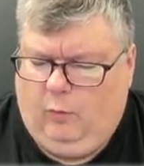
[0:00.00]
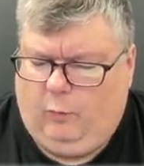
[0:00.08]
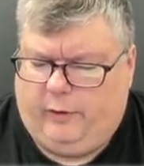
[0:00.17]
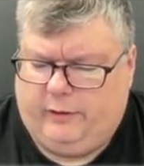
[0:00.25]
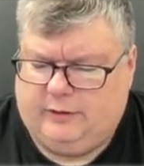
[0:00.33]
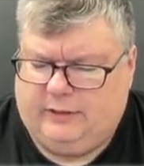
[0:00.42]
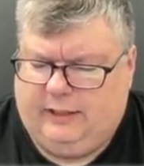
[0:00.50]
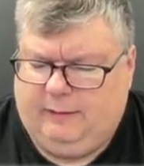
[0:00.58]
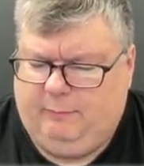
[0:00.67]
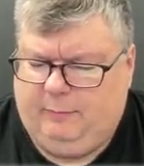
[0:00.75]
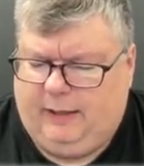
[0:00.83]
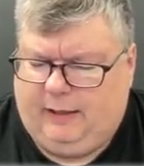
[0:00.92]
Whereas
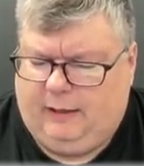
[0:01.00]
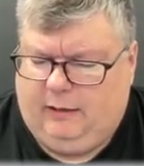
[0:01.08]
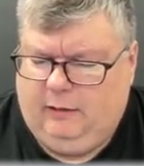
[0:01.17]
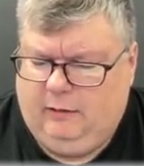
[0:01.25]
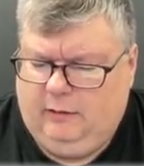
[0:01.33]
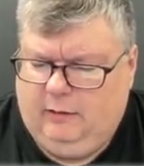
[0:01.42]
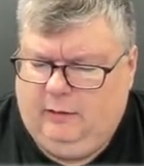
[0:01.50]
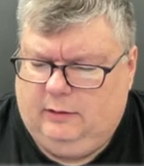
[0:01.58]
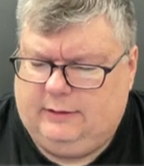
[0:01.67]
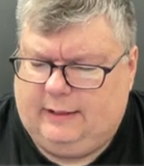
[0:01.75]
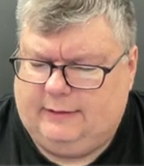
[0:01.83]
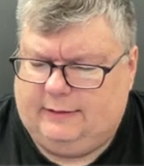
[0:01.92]
Team B
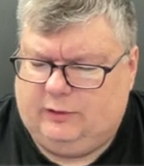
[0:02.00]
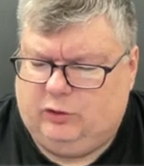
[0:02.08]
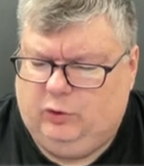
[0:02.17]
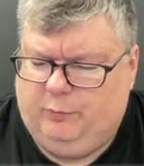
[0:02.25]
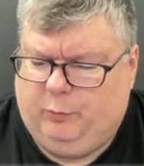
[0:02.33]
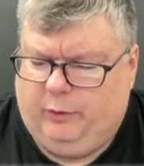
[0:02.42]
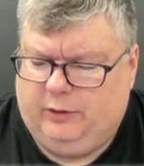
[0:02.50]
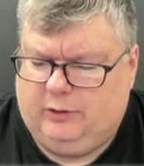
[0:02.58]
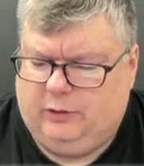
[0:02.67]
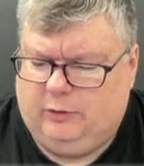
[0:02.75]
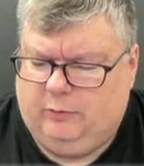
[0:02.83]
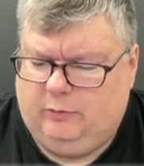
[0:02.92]
says it's
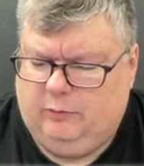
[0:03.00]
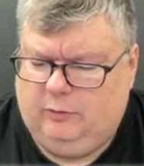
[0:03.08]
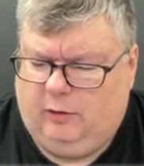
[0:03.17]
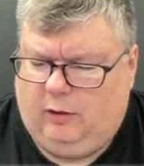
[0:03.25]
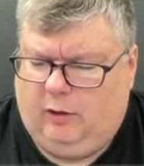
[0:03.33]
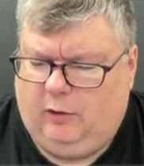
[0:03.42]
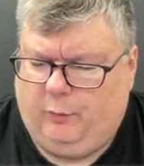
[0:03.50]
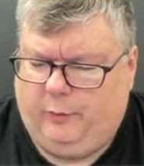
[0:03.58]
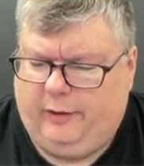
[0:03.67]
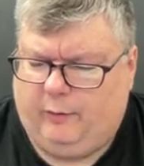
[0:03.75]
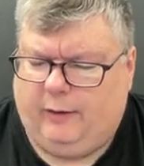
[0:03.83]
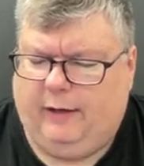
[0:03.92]
2.2 all the
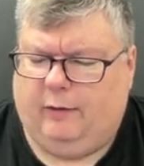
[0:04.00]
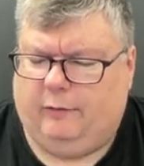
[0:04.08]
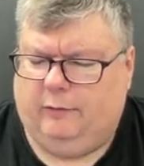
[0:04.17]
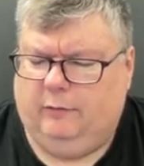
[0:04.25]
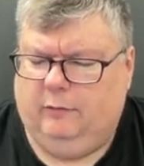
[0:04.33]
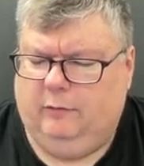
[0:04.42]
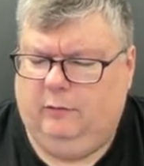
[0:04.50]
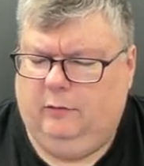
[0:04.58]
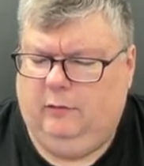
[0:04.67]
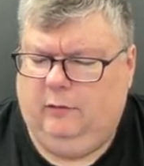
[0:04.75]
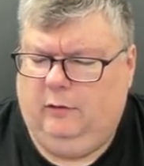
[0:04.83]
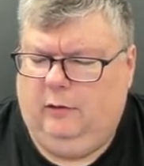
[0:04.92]
way around.
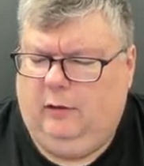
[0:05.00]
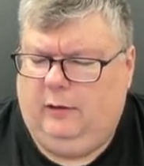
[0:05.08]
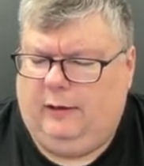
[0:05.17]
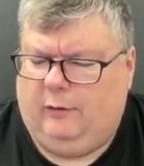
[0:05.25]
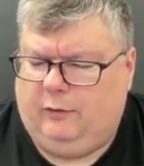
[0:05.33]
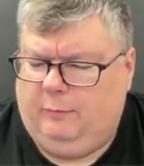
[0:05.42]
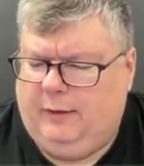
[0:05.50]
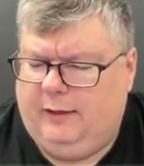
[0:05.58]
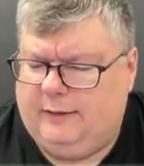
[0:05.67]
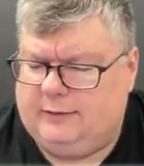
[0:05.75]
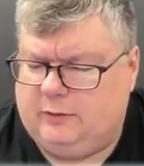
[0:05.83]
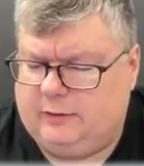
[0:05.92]
Now to me
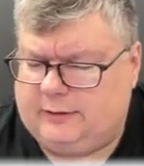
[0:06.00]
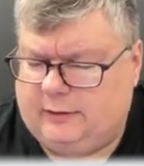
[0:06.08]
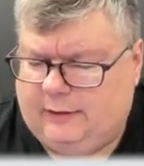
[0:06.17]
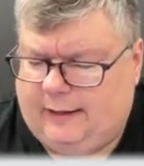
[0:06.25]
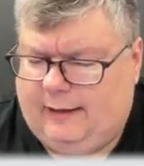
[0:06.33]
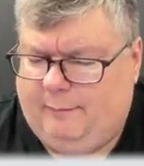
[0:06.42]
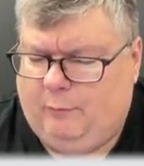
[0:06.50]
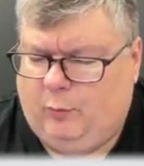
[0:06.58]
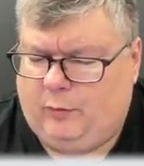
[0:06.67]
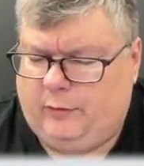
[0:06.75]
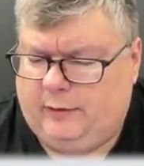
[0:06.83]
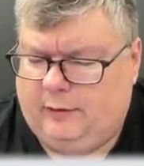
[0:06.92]
this looks a lot
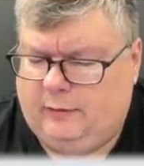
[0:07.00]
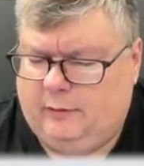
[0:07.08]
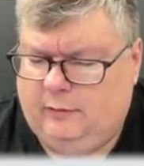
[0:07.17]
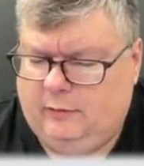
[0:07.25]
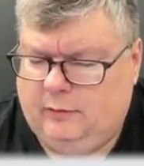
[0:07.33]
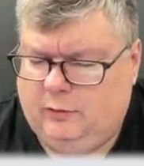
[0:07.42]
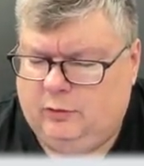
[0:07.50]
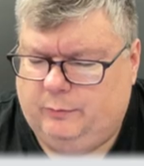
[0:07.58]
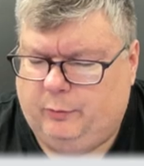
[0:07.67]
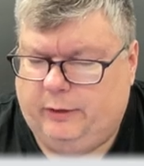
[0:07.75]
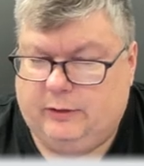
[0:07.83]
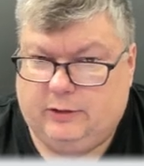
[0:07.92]
more than
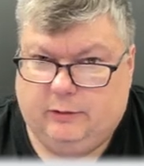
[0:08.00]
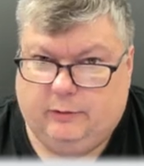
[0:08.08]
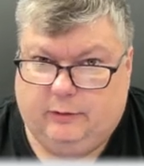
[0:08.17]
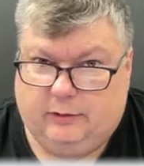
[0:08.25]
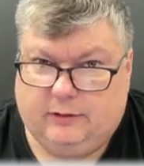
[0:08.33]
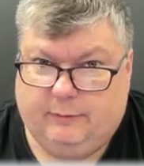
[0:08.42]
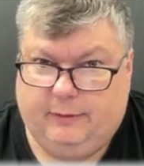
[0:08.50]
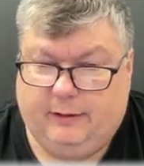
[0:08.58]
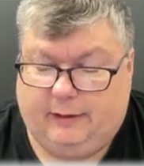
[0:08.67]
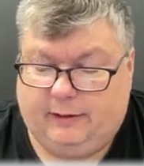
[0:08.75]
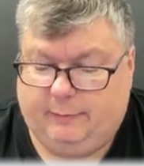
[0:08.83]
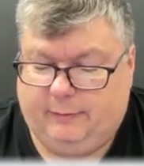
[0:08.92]
2.2. It looks to me
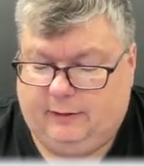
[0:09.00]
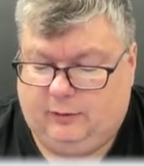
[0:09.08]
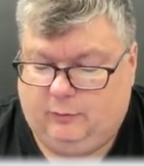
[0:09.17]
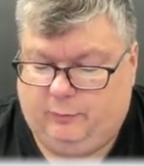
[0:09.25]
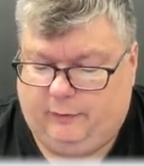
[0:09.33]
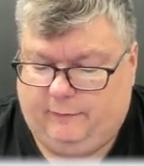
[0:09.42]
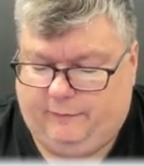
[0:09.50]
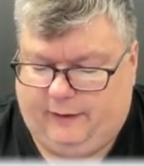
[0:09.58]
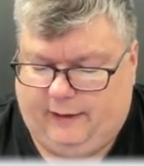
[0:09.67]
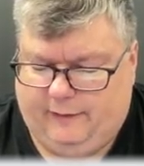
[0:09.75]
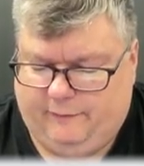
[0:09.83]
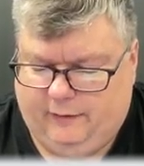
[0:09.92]
like to be
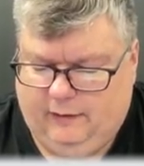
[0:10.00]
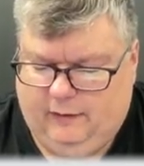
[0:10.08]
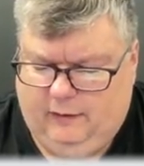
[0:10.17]
2.5.